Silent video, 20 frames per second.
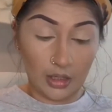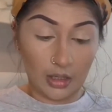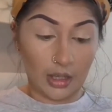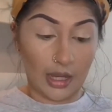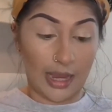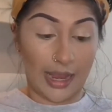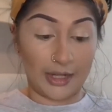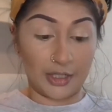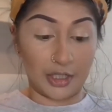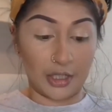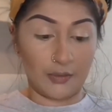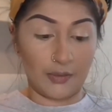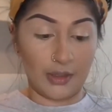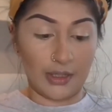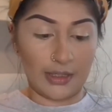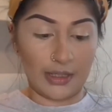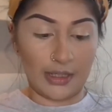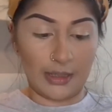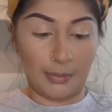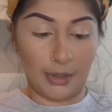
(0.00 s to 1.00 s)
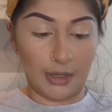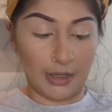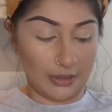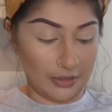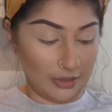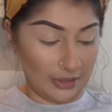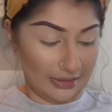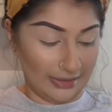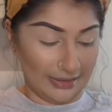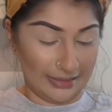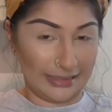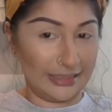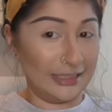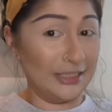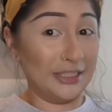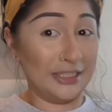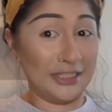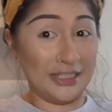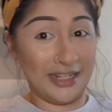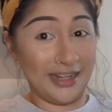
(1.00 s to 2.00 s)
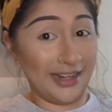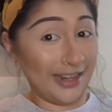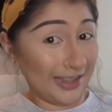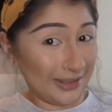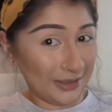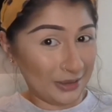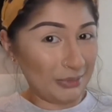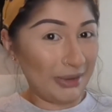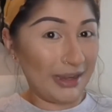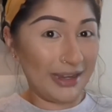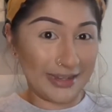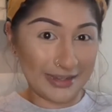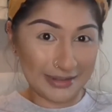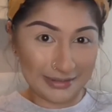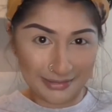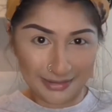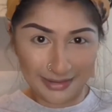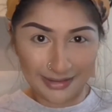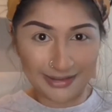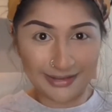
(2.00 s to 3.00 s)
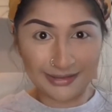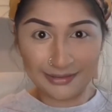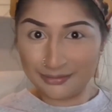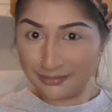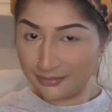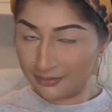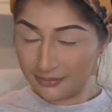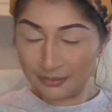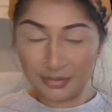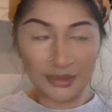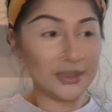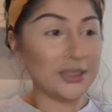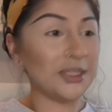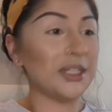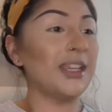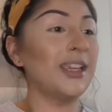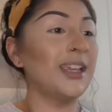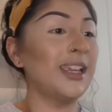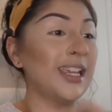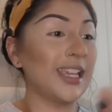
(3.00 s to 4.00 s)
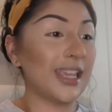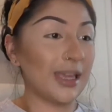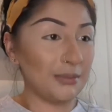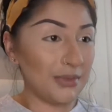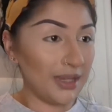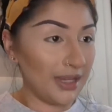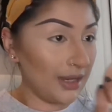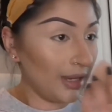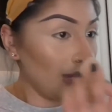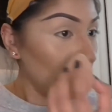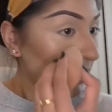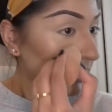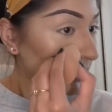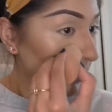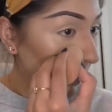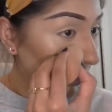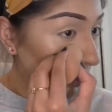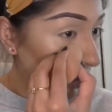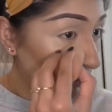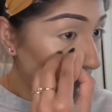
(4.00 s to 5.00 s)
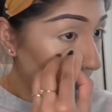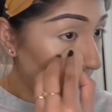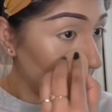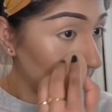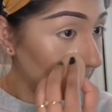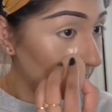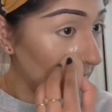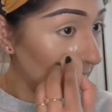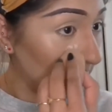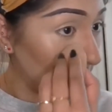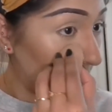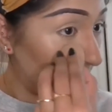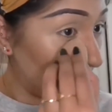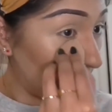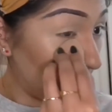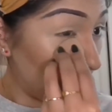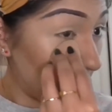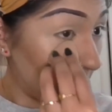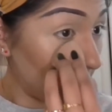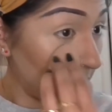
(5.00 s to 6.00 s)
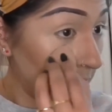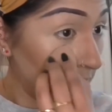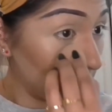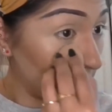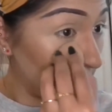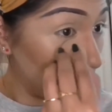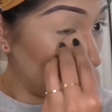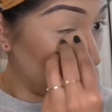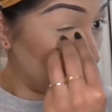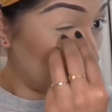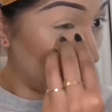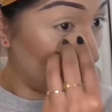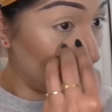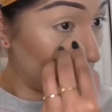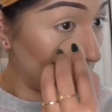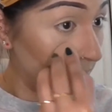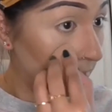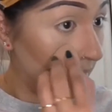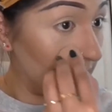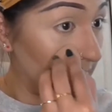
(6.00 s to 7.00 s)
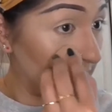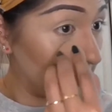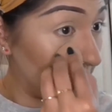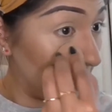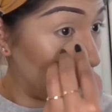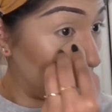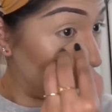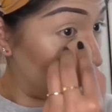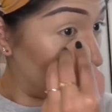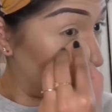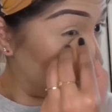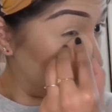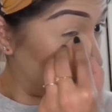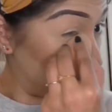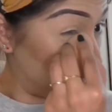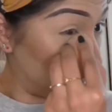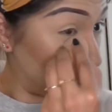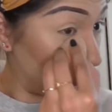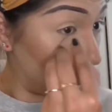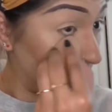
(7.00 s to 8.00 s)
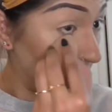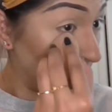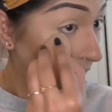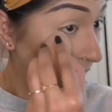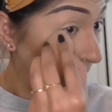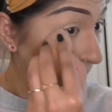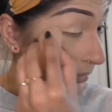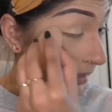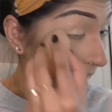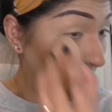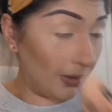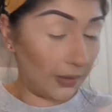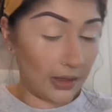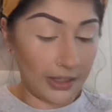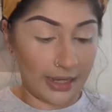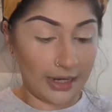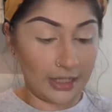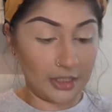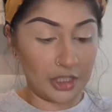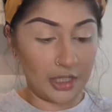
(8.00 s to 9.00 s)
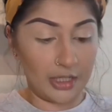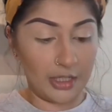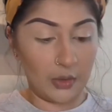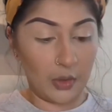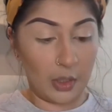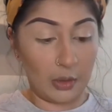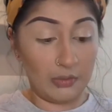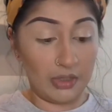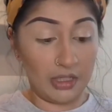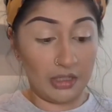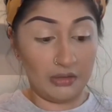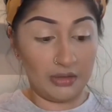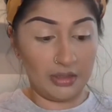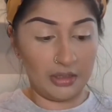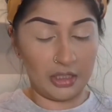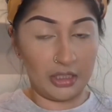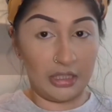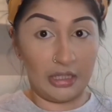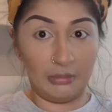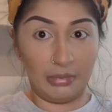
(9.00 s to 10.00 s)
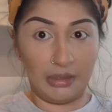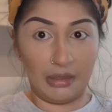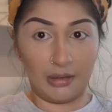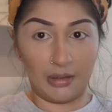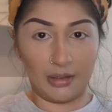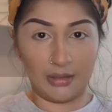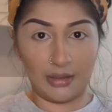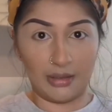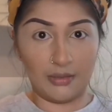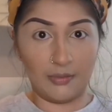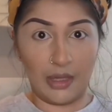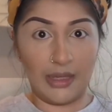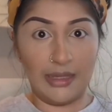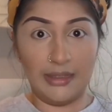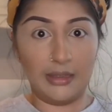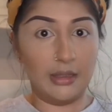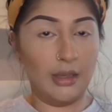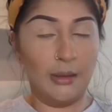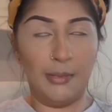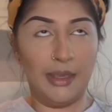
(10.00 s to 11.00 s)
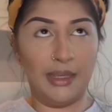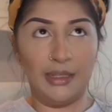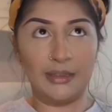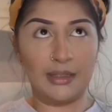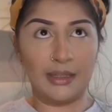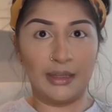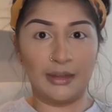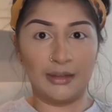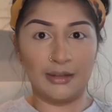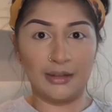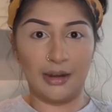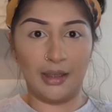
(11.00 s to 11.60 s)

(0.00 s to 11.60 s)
I actually recently purchased a Chanel powder. Oh, bougie, get me. Yeah, I normally use the Laura Mercier powder, or the now I actually only use the Chanel powder because it's amazing.